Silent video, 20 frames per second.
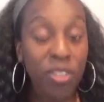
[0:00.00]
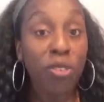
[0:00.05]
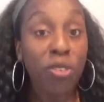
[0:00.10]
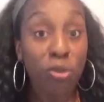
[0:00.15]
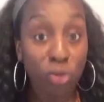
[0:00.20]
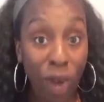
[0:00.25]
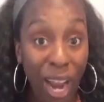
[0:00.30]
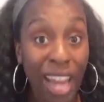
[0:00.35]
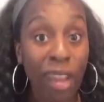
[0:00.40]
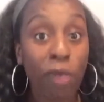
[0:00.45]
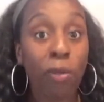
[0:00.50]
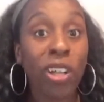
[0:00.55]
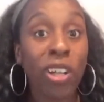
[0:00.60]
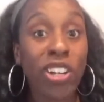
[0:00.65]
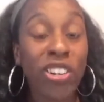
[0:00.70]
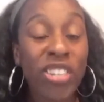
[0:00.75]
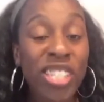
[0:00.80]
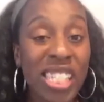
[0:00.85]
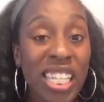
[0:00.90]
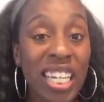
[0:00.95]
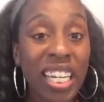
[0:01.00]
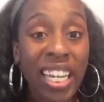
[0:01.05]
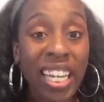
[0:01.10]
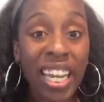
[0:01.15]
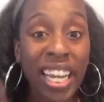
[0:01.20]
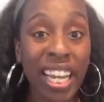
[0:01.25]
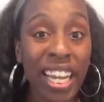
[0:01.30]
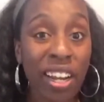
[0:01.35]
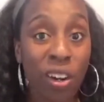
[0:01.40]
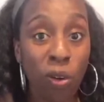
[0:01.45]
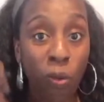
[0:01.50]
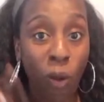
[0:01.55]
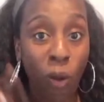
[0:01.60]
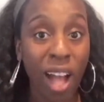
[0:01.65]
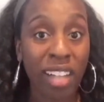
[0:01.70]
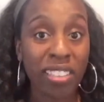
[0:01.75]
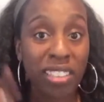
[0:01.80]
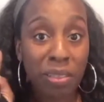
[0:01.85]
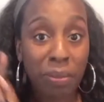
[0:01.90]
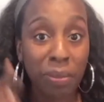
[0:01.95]
Right, while you're sitting here
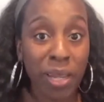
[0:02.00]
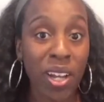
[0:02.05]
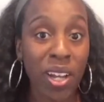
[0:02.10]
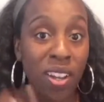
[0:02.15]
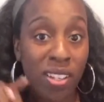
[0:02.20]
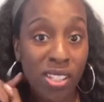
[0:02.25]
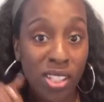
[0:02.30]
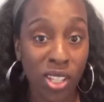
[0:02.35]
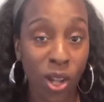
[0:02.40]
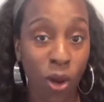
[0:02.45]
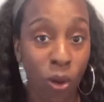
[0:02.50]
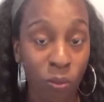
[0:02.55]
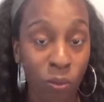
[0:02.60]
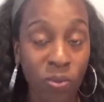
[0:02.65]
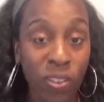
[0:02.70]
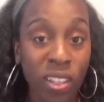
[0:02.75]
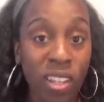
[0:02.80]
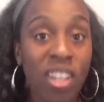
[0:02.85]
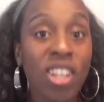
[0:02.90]
watching me on Scope.